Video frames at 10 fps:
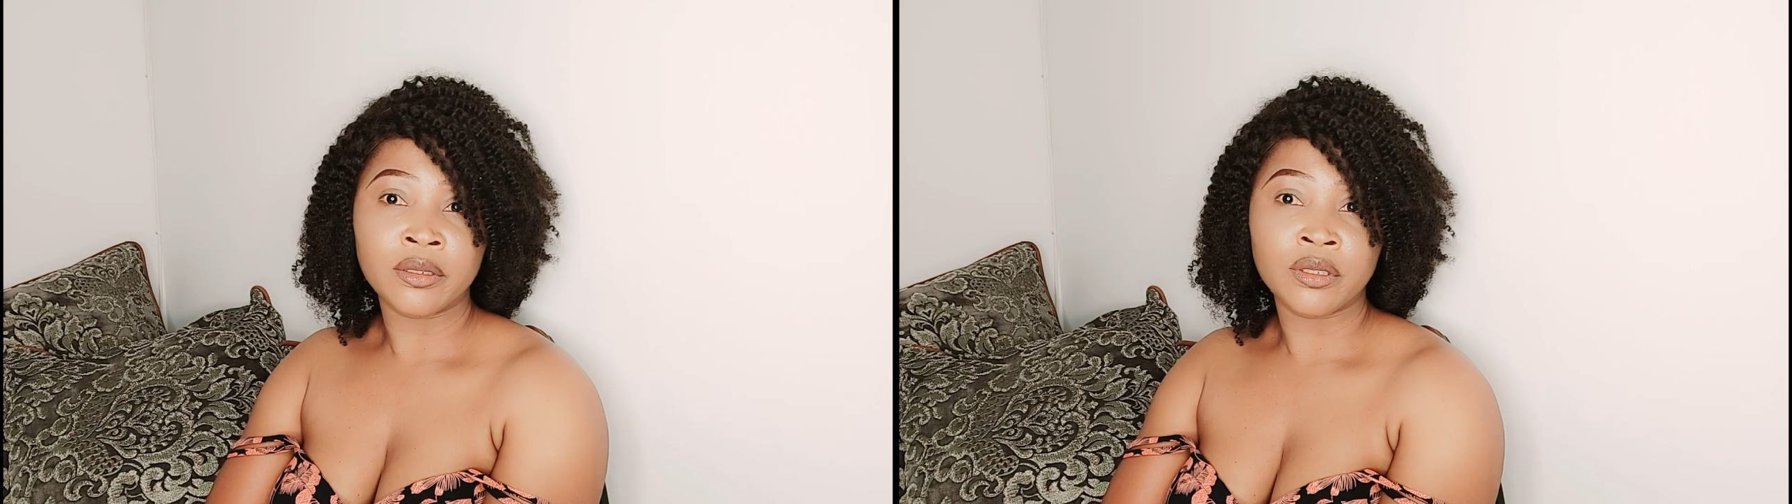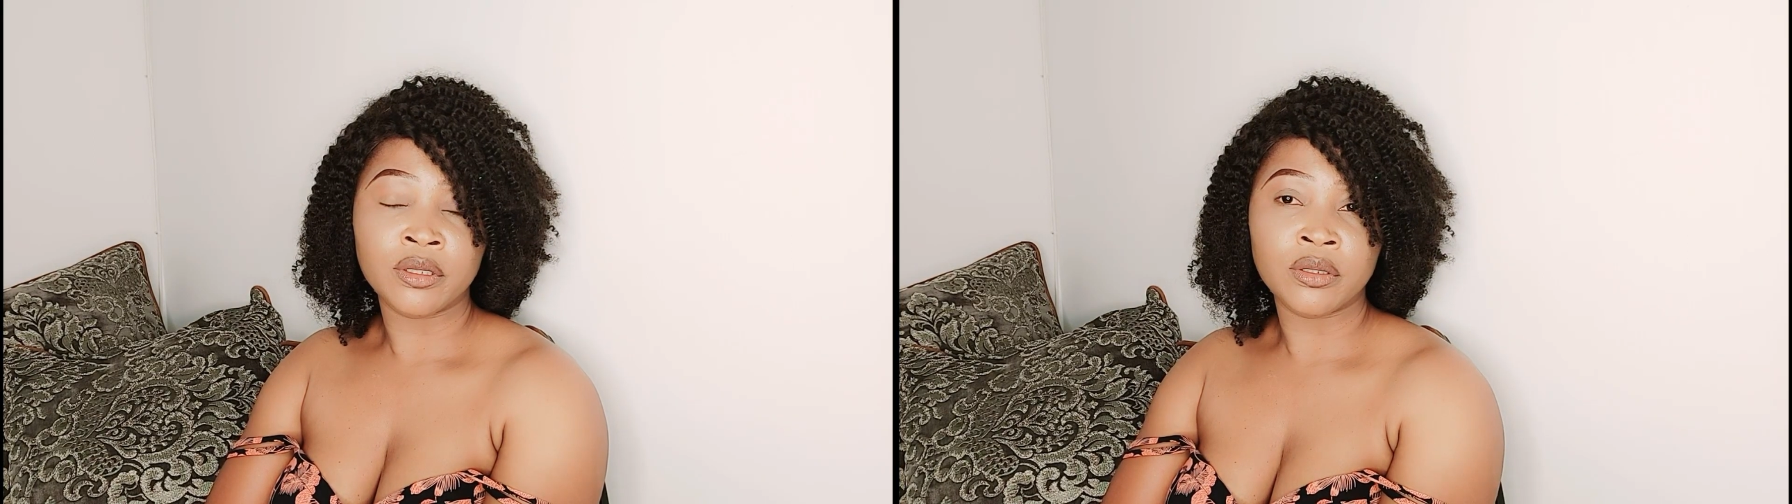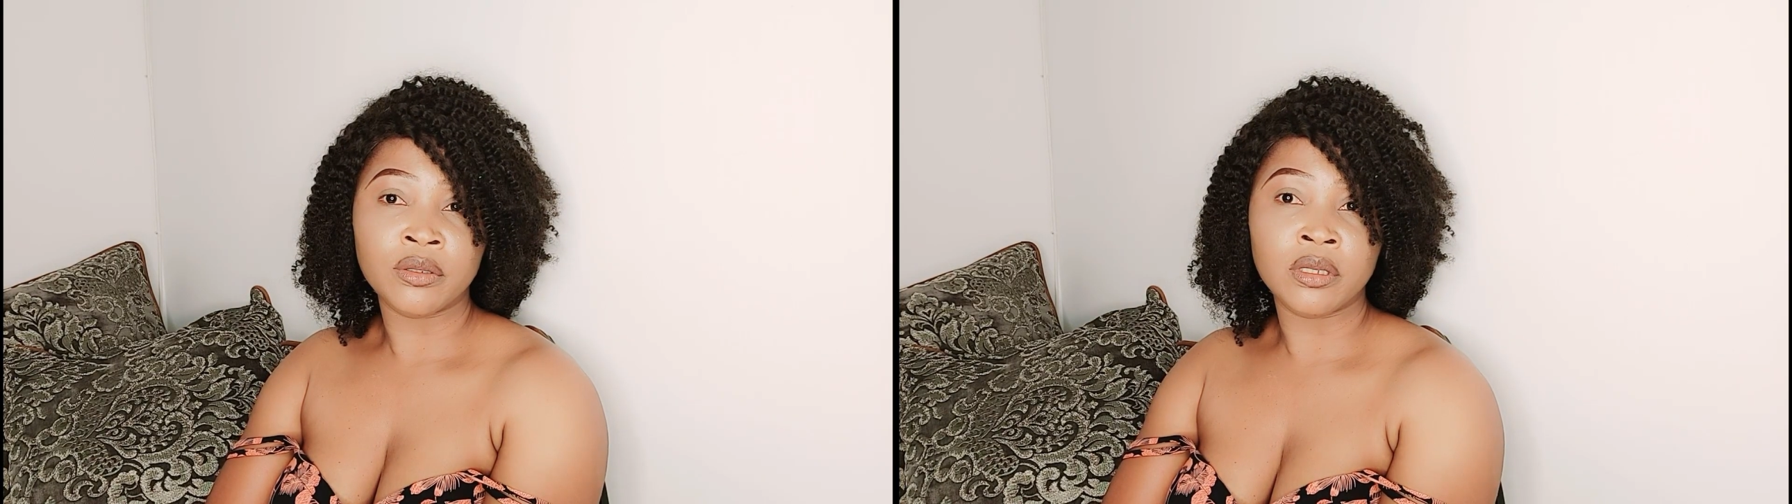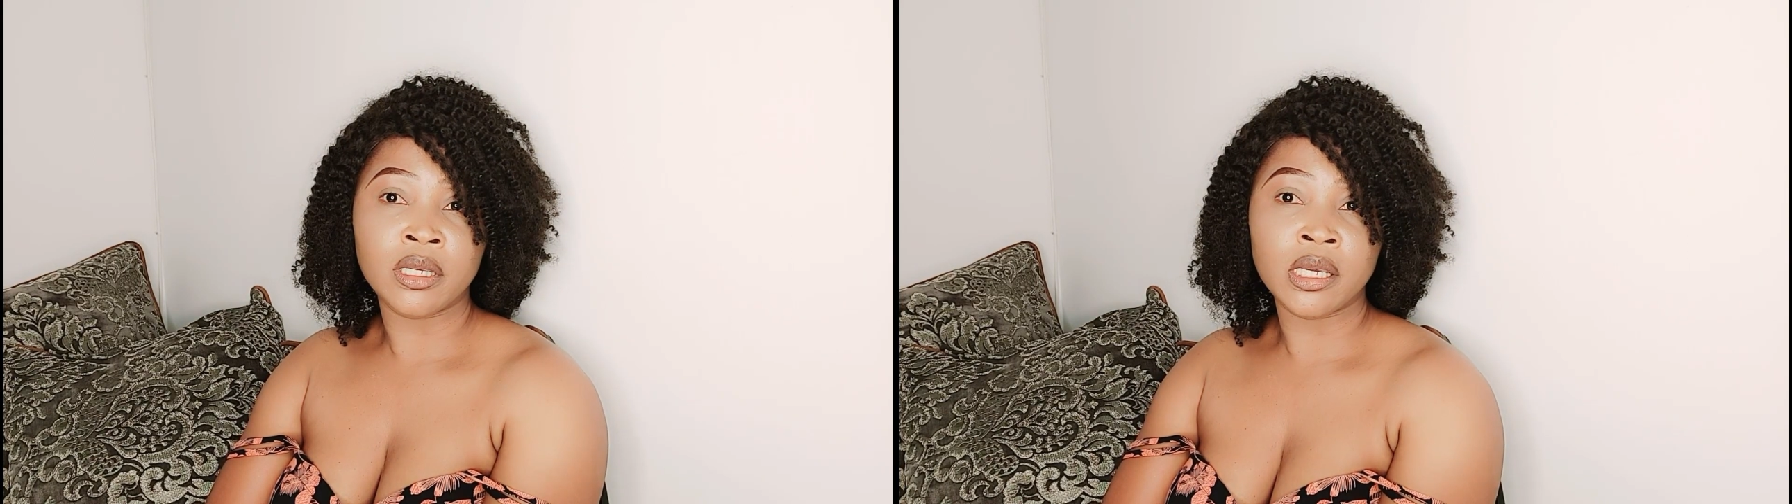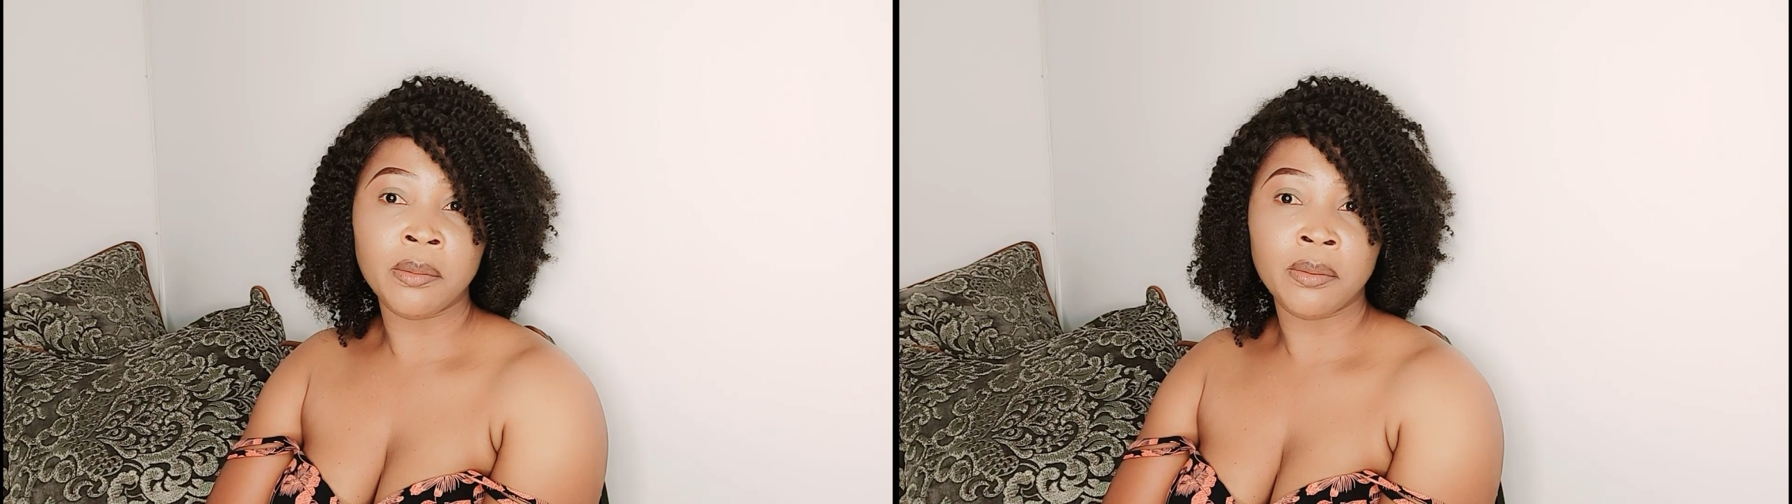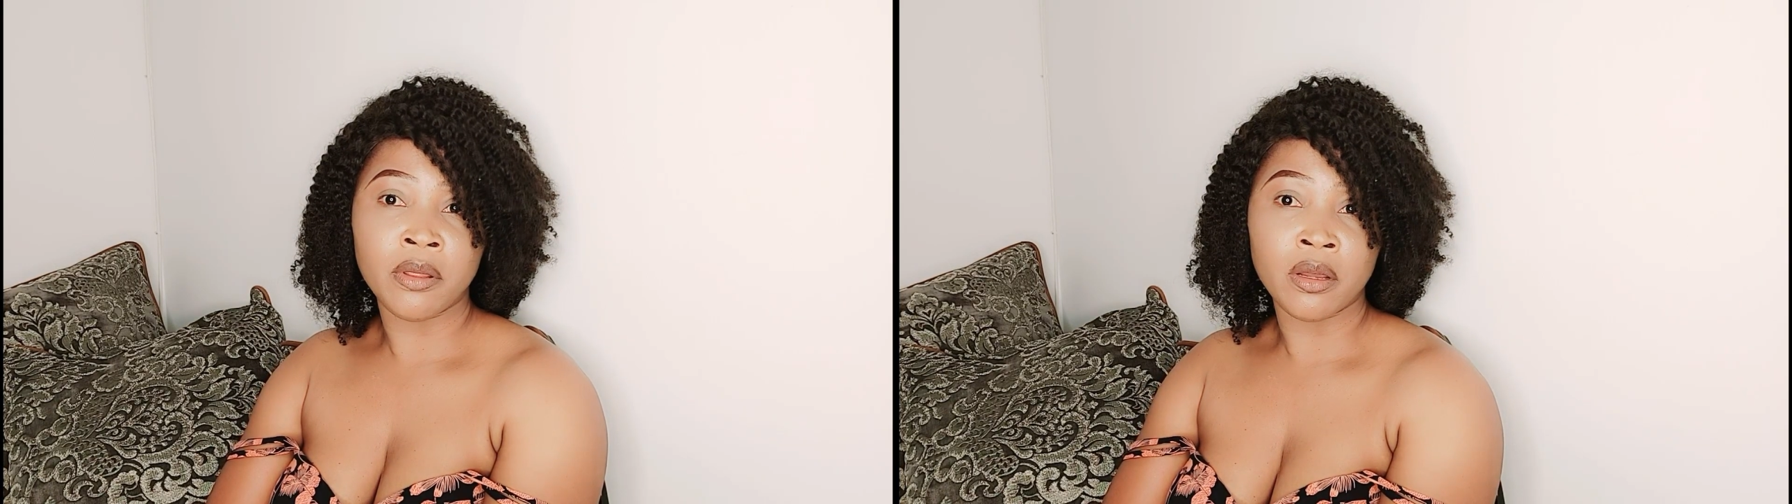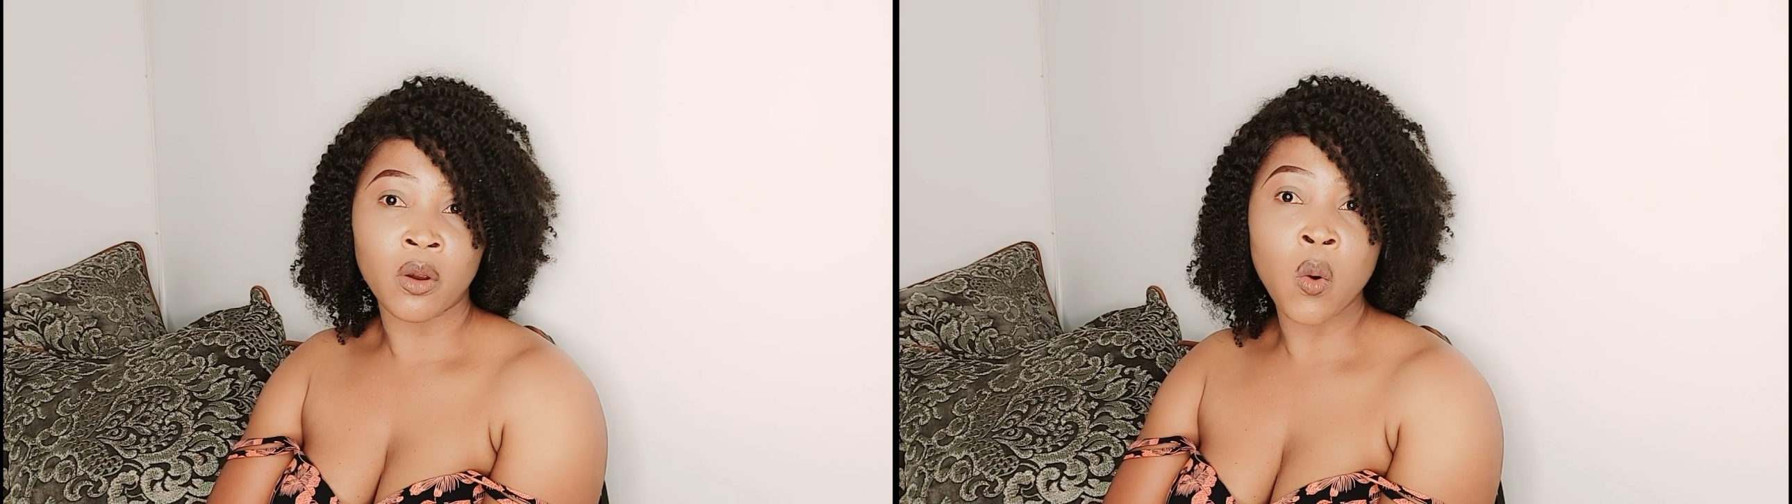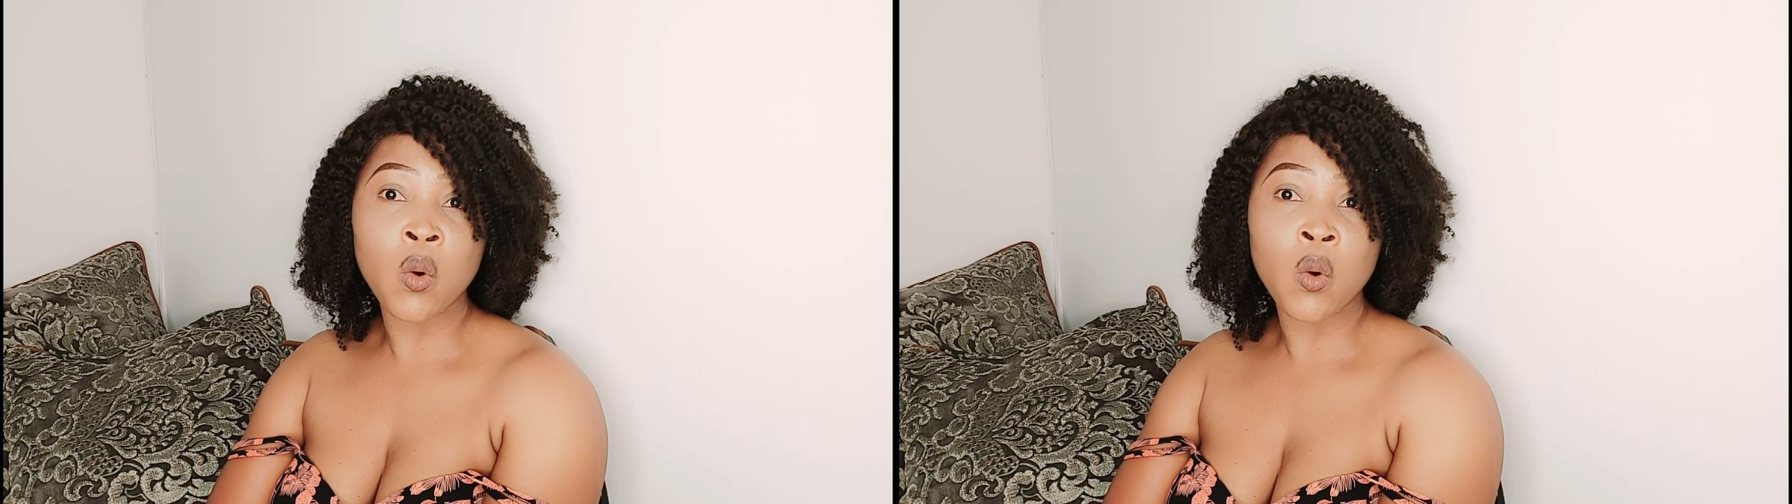to keep the